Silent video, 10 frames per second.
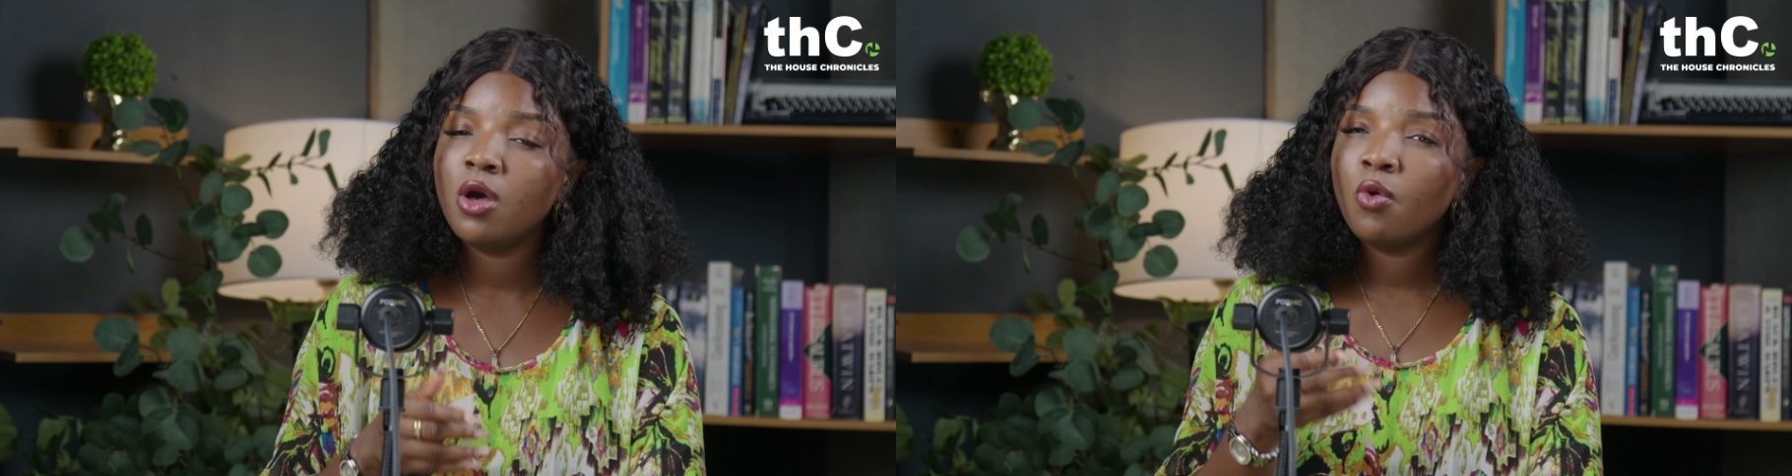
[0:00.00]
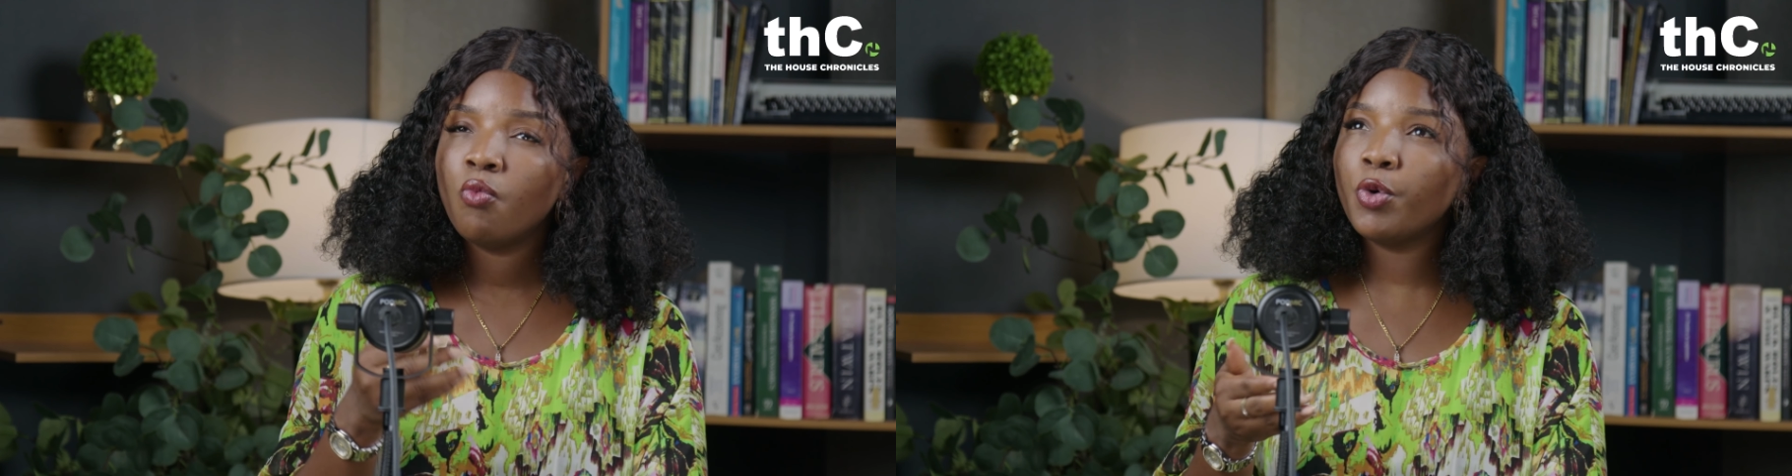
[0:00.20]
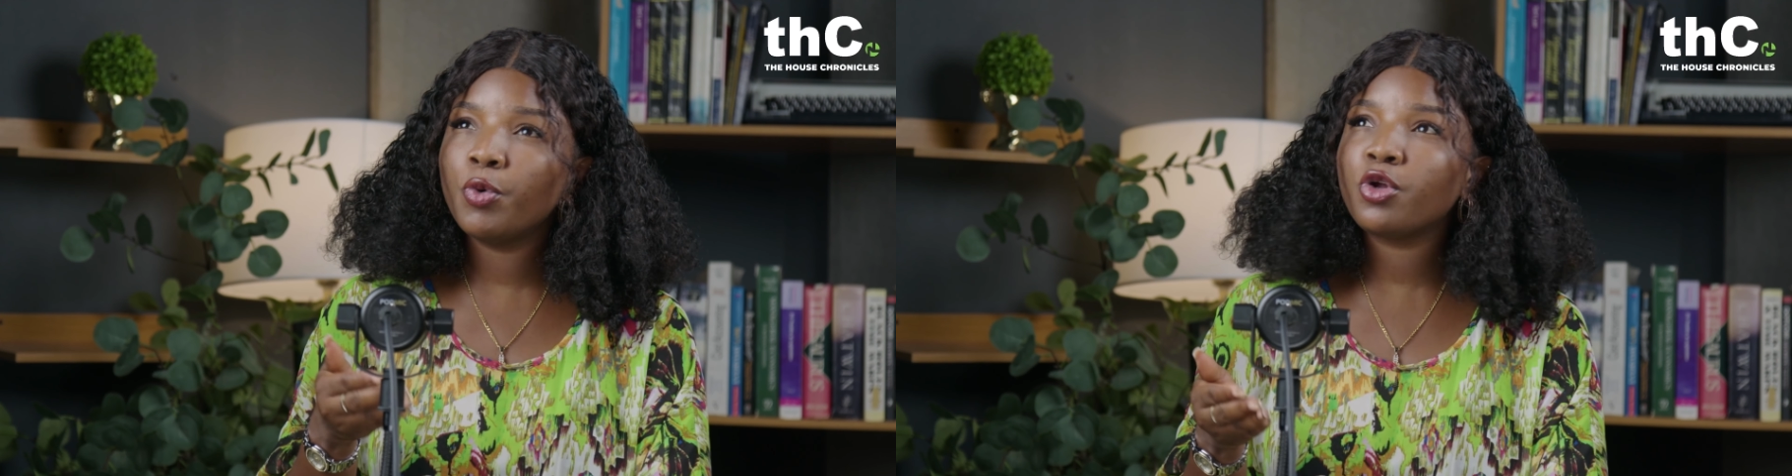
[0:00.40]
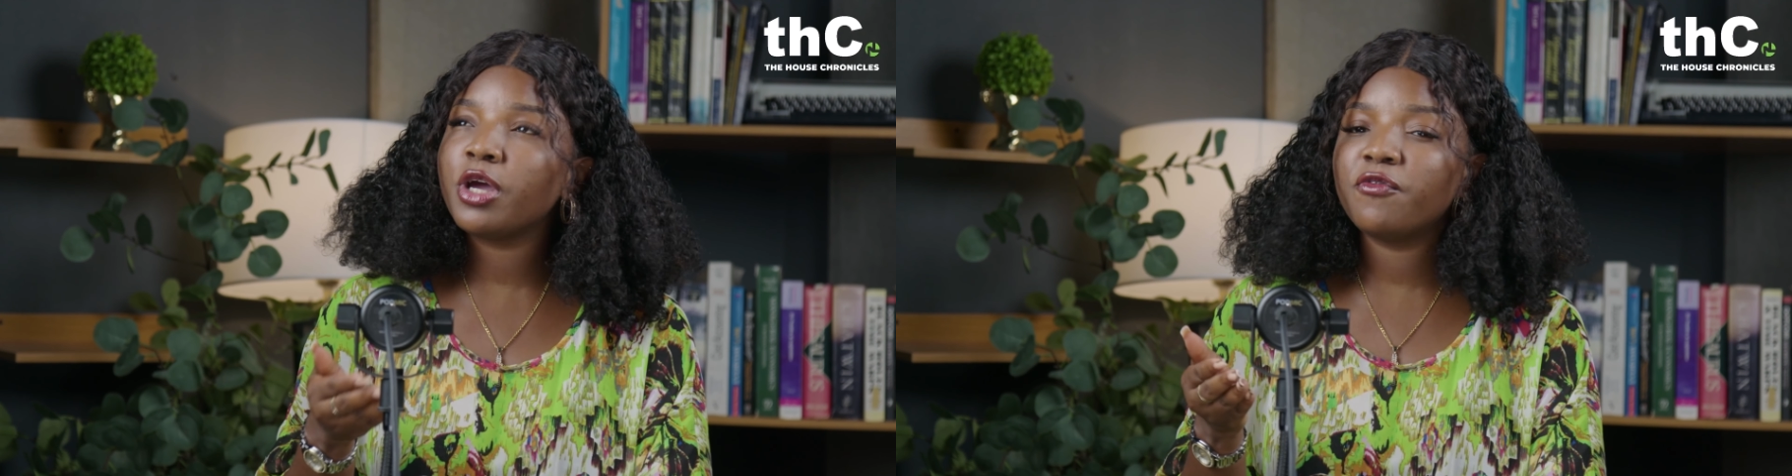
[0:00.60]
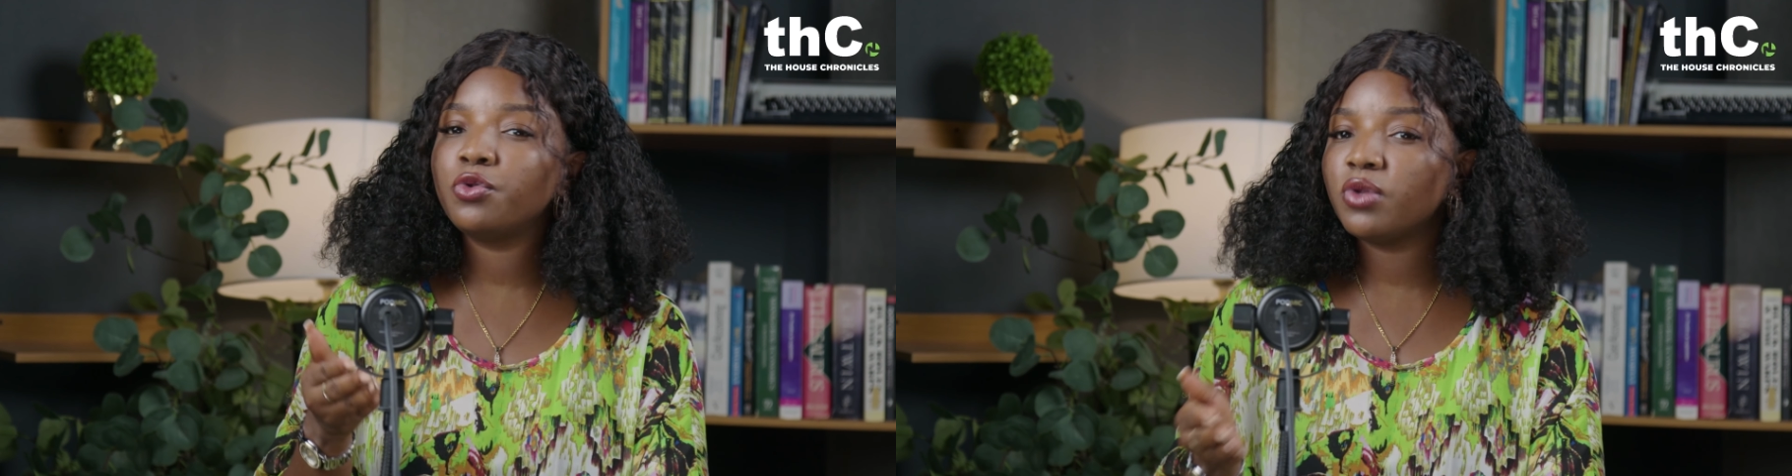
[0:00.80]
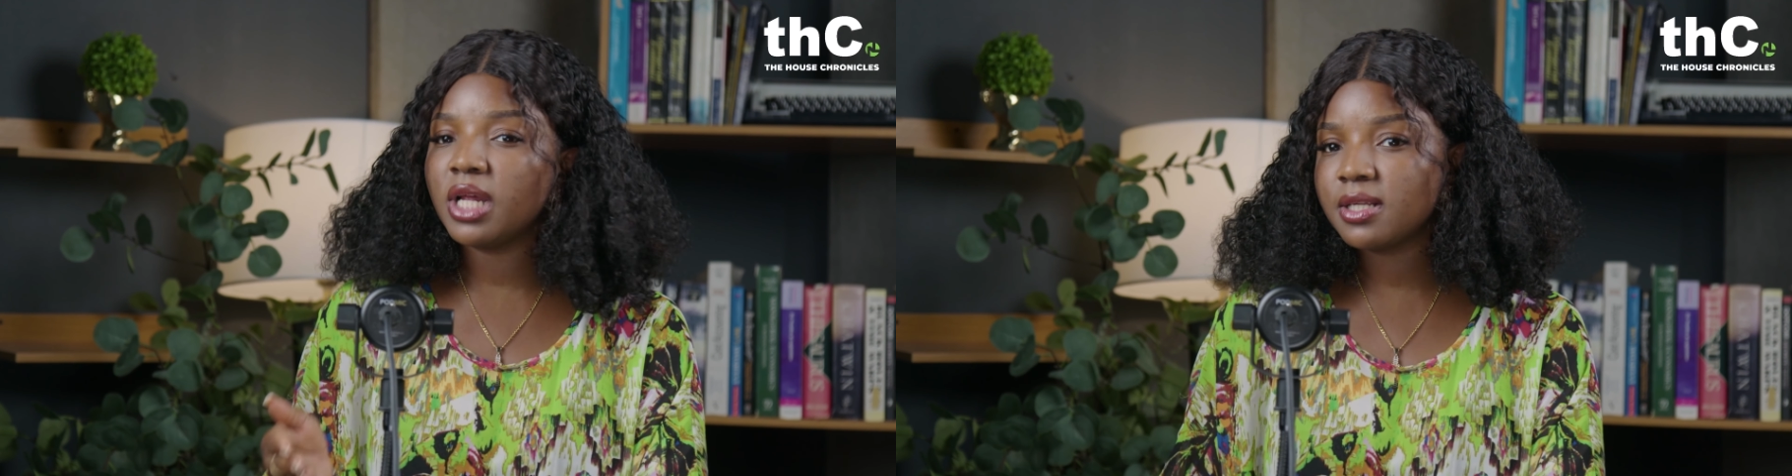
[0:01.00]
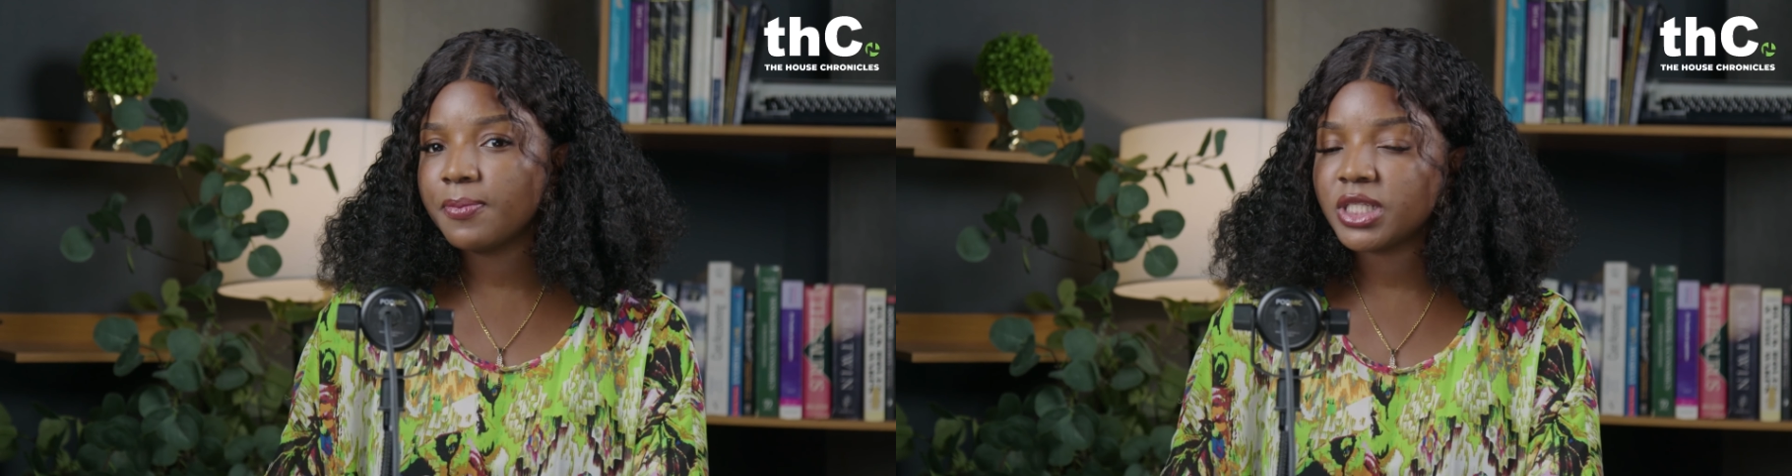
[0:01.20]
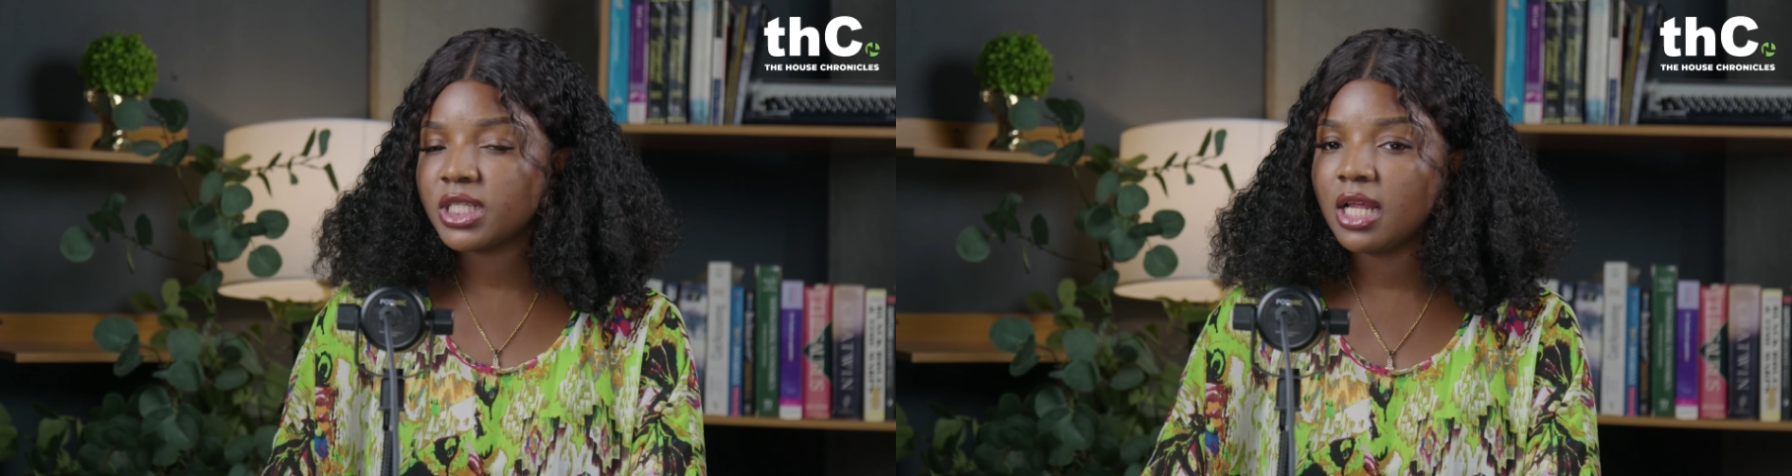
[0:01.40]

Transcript: we would not even know that this particular